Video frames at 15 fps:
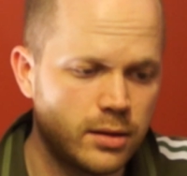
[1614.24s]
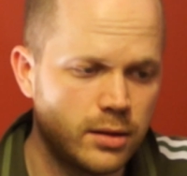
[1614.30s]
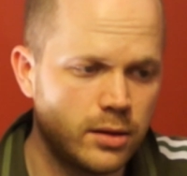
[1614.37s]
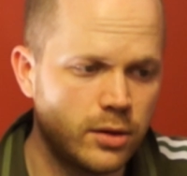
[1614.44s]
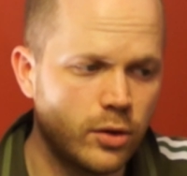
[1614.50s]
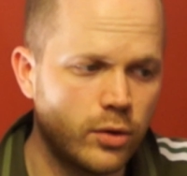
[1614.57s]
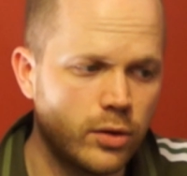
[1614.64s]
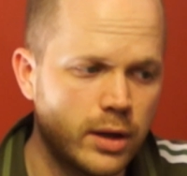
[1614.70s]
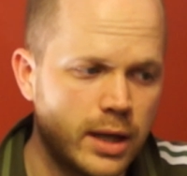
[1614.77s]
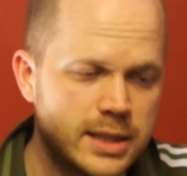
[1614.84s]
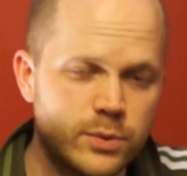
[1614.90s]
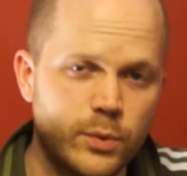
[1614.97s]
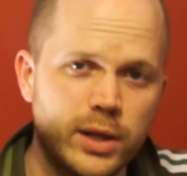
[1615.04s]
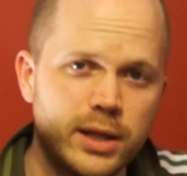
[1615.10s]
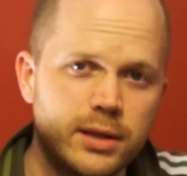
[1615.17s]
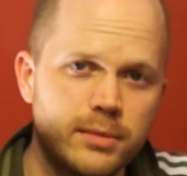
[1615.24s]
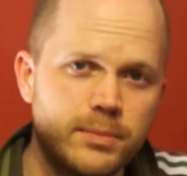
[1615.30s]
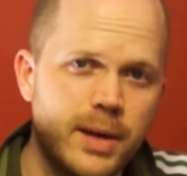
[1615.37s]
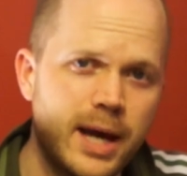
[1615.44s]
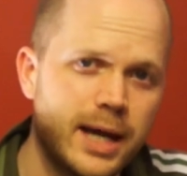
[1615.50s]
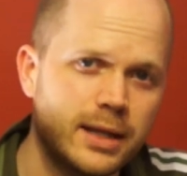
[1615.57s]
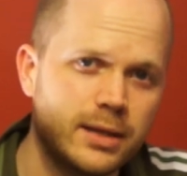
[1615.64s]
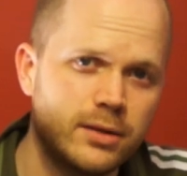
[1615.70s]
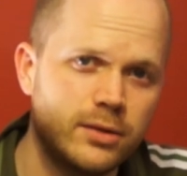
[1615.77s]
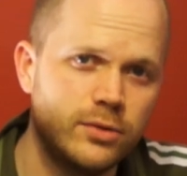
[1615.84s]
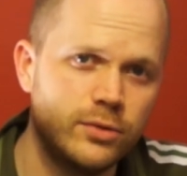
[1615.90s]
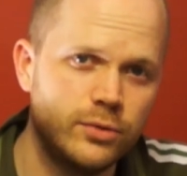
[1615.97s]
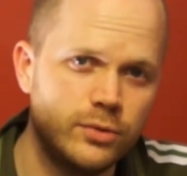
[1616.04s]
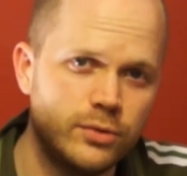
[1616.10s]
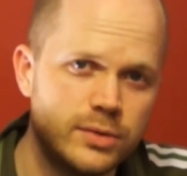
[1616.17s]
went back
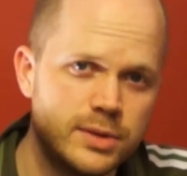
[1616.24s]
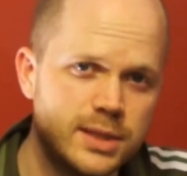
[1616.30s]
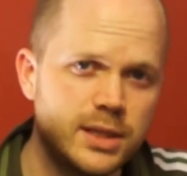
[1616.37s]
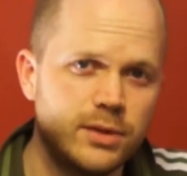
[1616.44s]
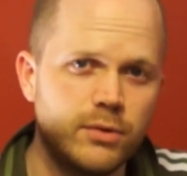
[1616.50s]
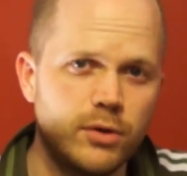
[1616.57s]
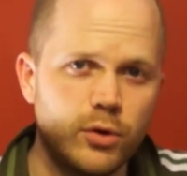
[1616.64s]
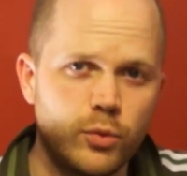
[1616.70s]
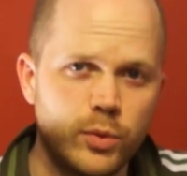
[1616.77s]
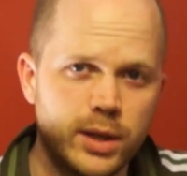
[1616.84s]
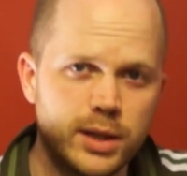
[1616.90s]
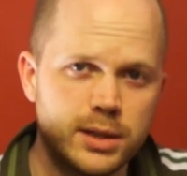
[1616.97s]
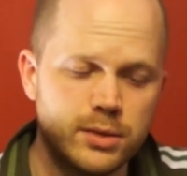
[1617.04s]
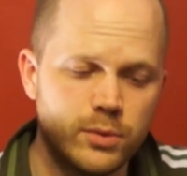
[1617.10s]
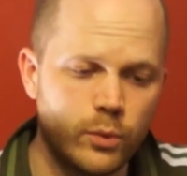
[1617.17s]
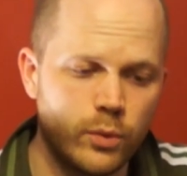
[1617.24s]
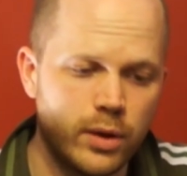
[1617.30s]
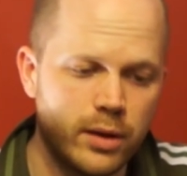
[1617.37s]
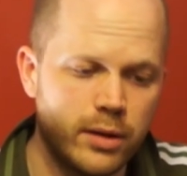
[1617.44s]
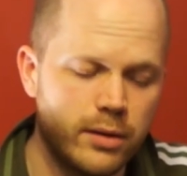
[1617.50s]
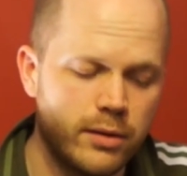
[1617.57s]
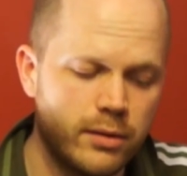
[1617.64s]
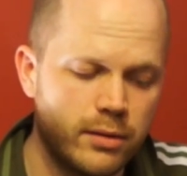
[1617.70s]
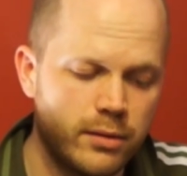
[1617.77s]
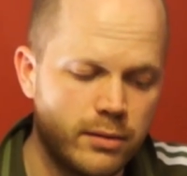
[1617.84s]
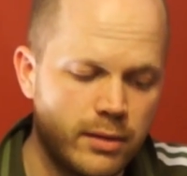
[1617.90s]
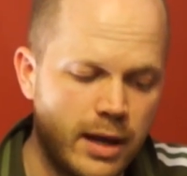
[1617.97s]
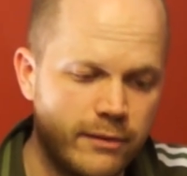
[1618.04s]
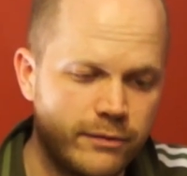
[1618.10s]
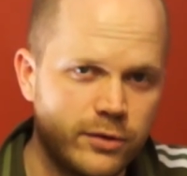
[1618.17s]
to 0 when
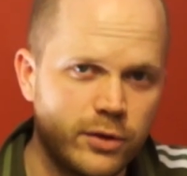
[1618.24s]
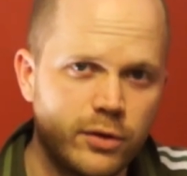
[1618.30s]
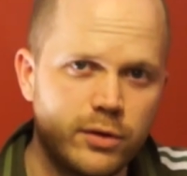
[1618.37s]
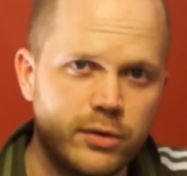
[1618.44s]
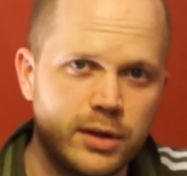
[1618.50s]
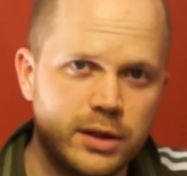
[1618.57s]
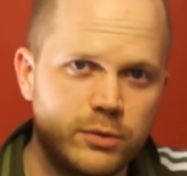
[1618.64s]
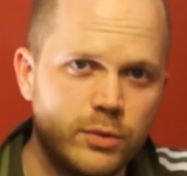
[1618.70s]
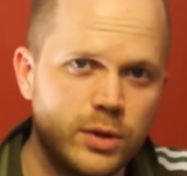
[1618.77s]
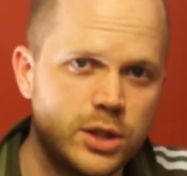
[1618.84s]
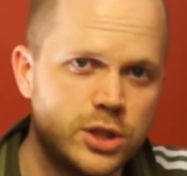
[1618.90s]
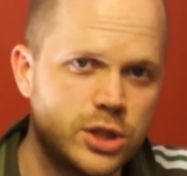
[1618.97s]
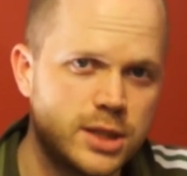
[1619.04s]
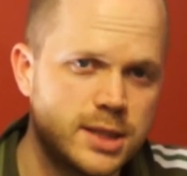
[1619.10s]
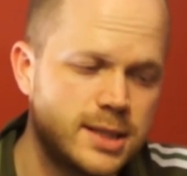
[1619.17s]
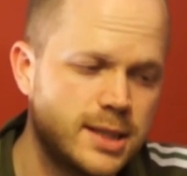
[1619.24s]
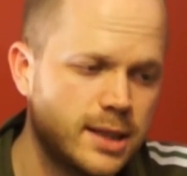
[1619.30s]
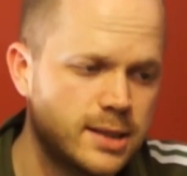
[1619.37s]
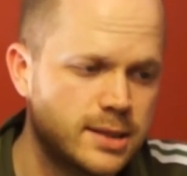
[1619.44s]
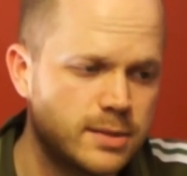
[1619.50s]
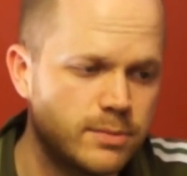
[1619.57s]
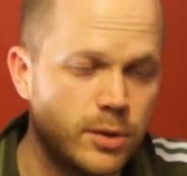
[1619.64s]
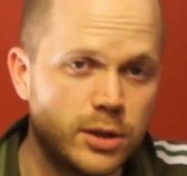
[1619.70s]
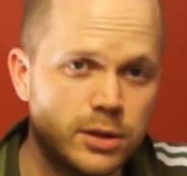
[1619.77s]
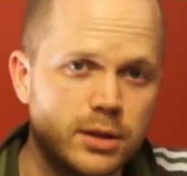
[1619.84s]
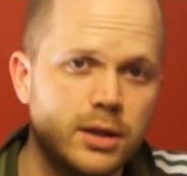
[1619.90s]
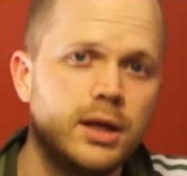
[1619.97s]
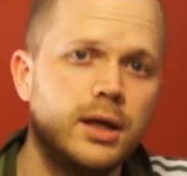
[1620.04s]
after it reached 6, but